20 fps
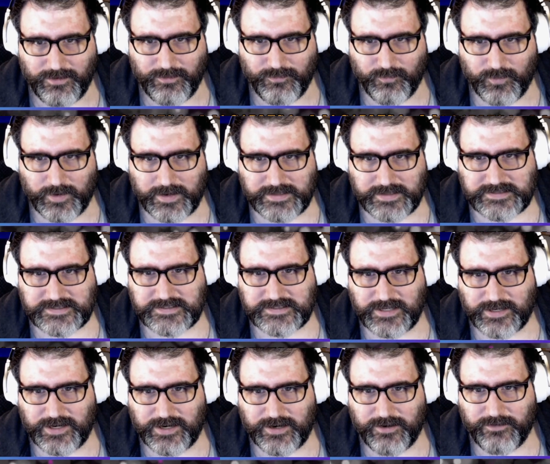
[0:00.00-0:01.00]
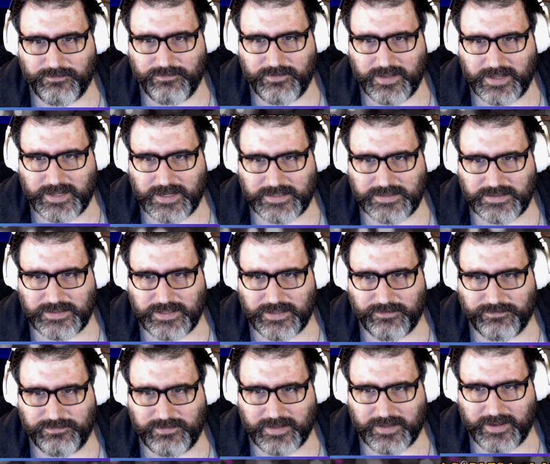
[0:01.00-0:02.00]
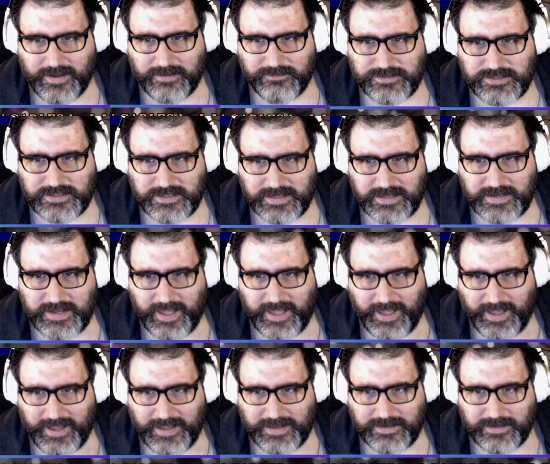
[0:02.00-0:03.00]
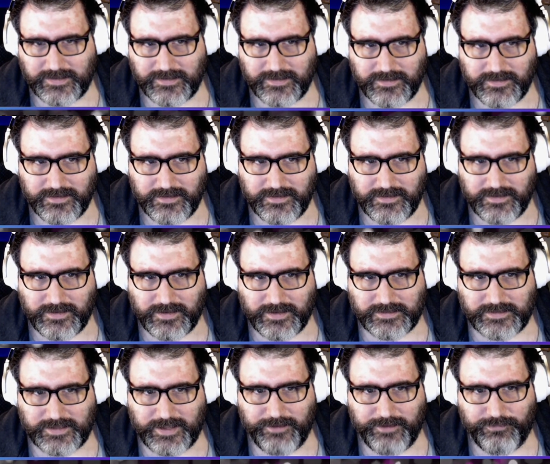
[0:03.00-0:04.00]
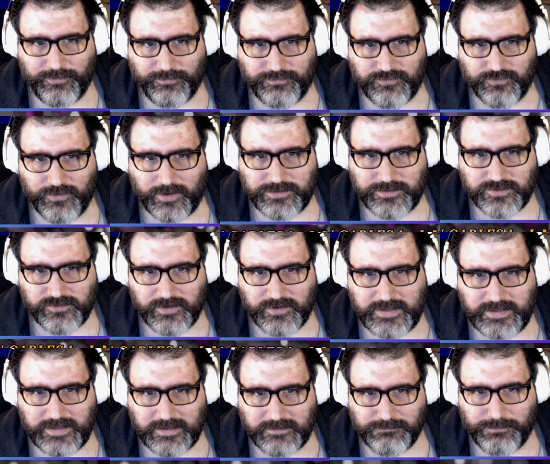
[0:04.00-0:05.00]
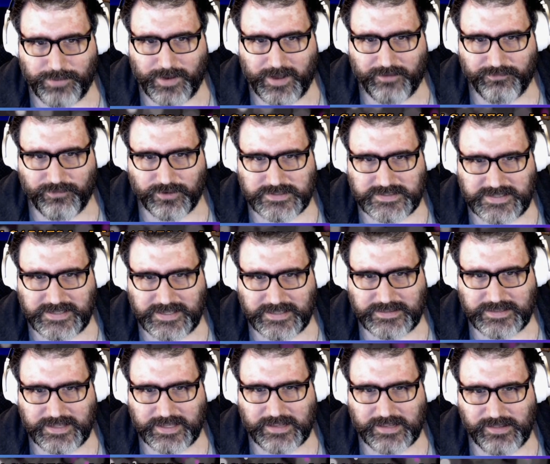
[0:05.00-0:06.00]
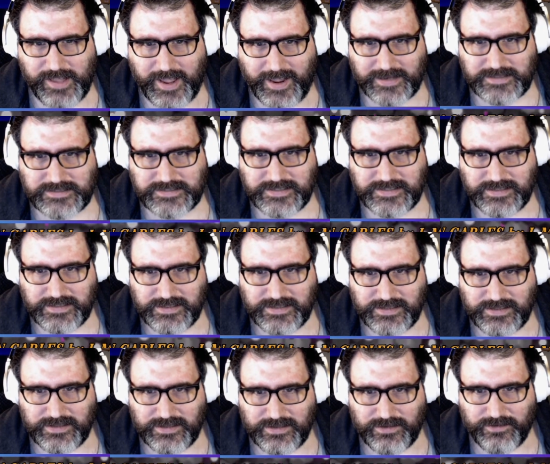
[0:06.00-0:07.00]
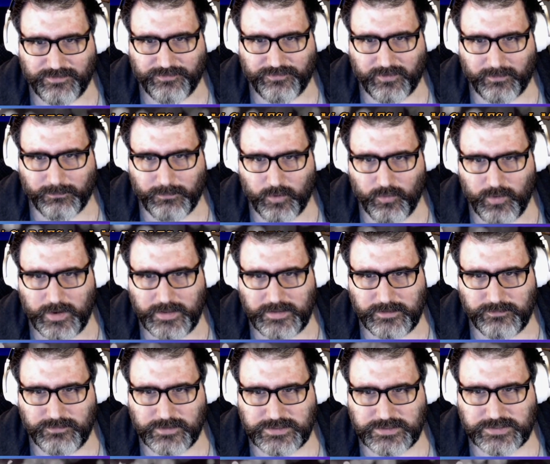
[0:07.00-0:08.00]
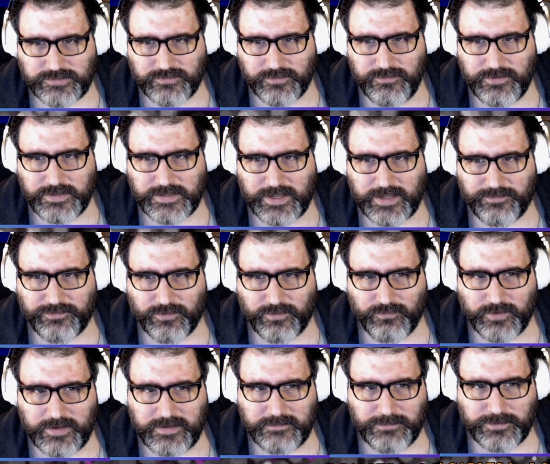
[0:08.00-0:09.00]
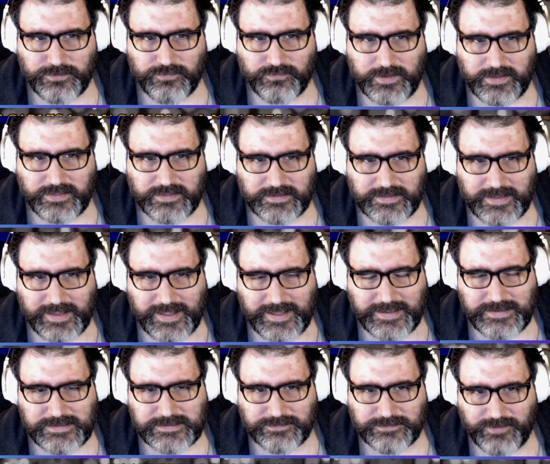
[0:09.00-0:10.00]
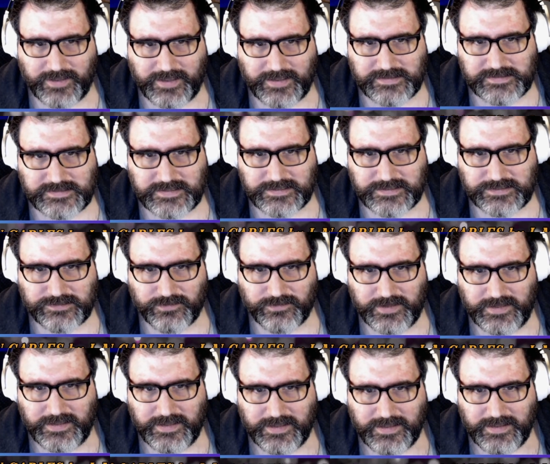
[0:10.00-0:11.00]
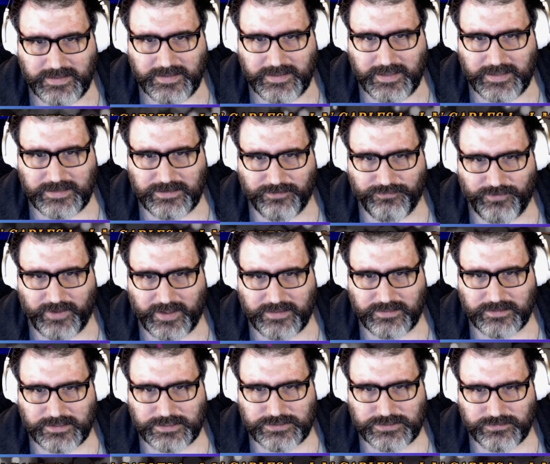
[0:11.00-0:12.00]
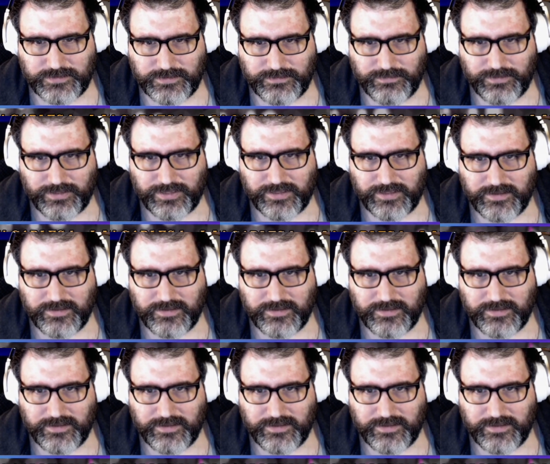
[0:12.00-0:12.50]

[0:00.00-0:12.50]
What a starved, unloved life she had had, a life of drudgery and poverty and neglect. For Marilla was shrewd enough to read between the lines of Anne's history and divine the truth.